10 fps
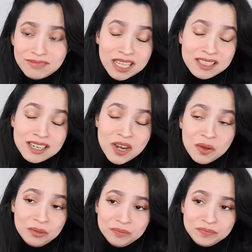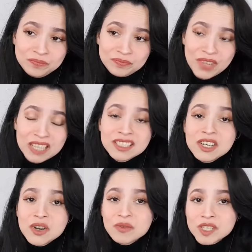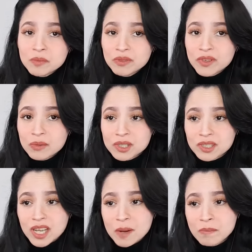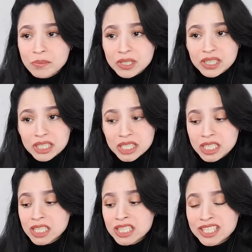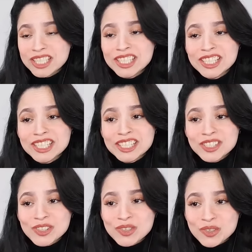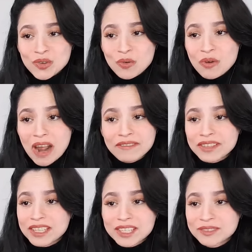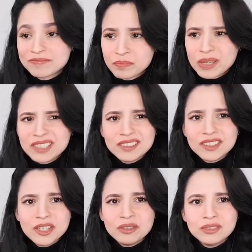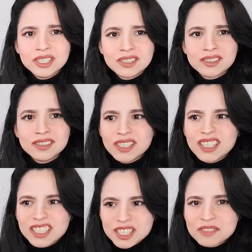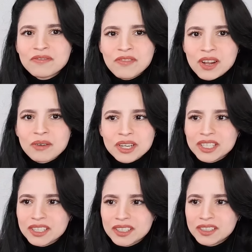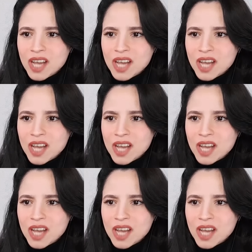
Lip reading: this movie was gonna be so graphic. But, you know, it's very